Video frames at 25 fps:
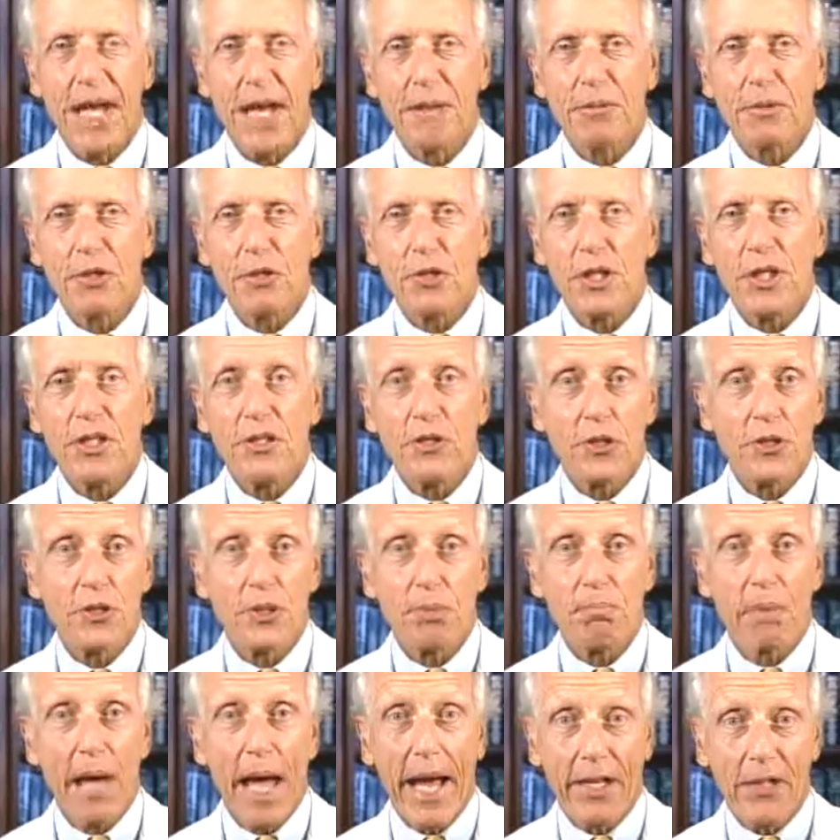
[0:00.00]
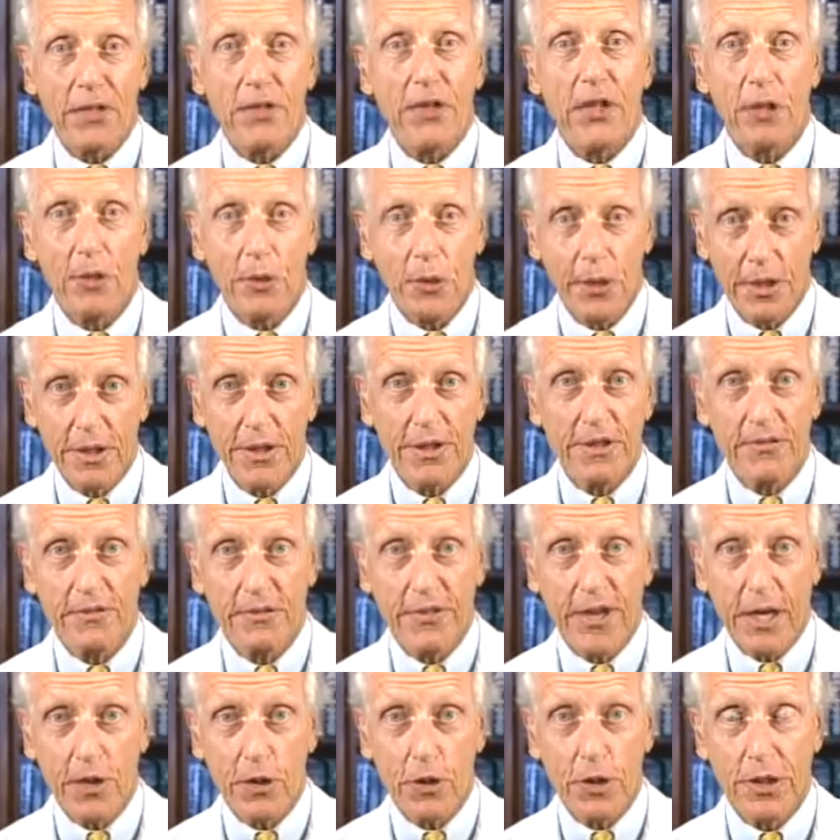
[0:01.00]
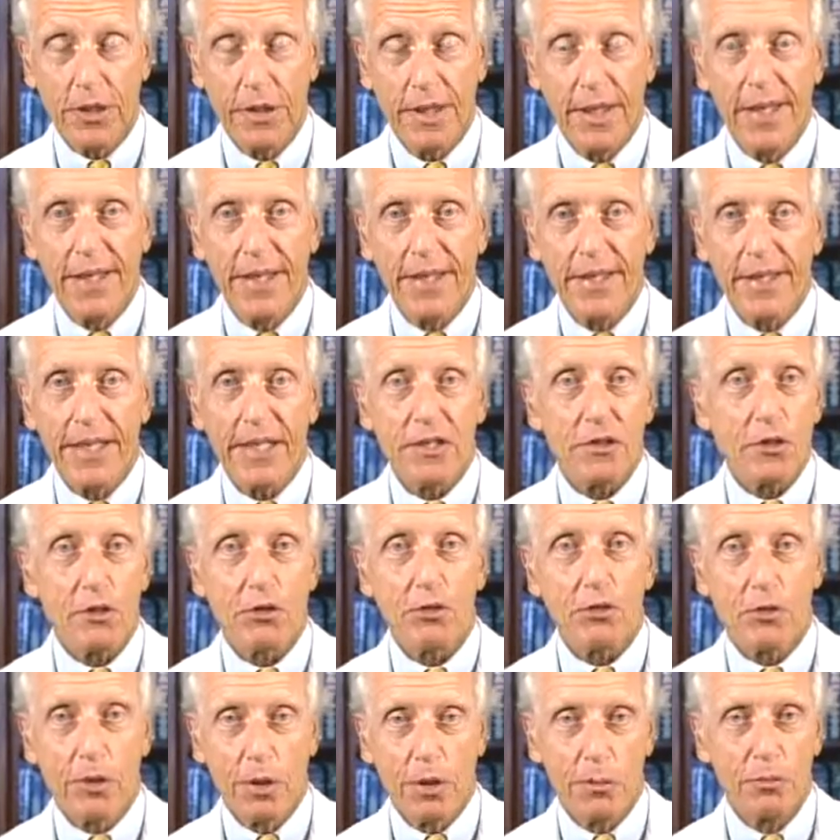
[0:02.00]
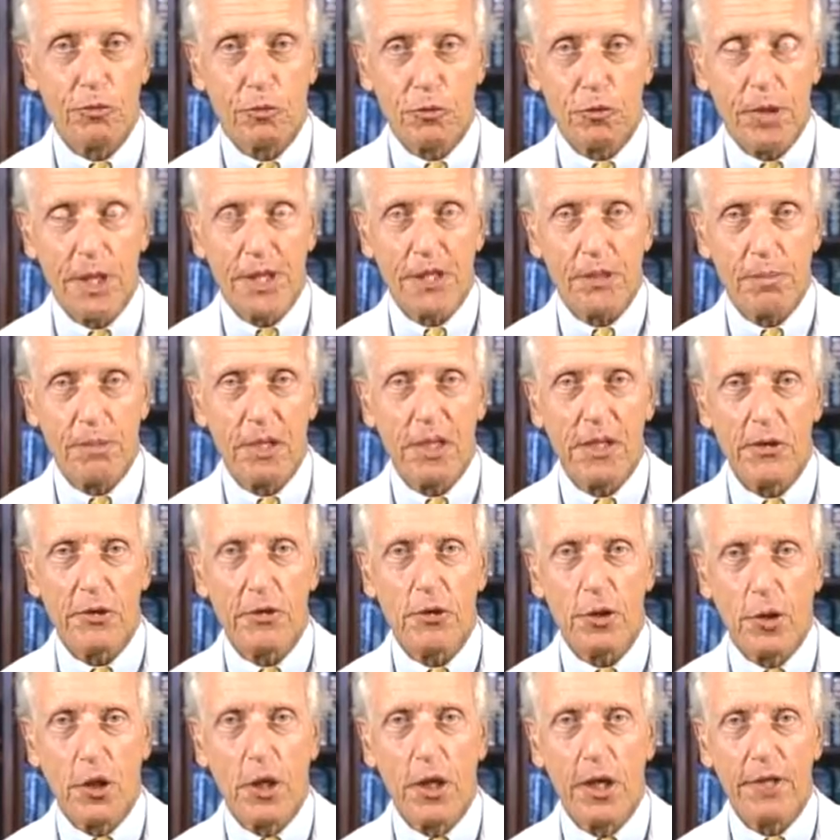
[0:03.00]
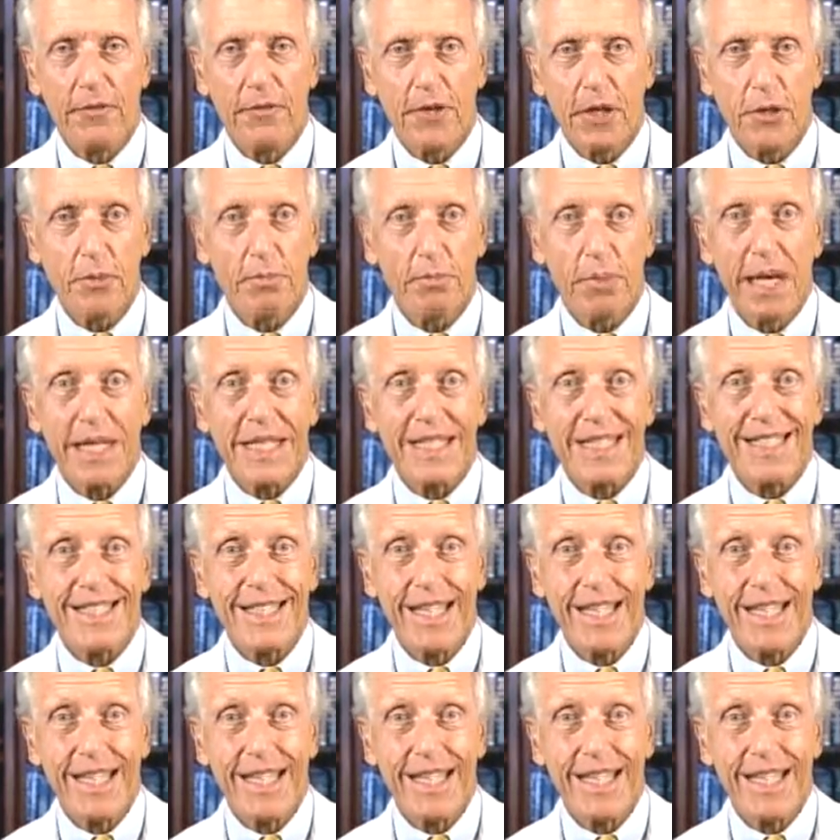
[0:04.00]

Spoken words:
Lyme disease is a bacterial infection that's transmitted to all of us by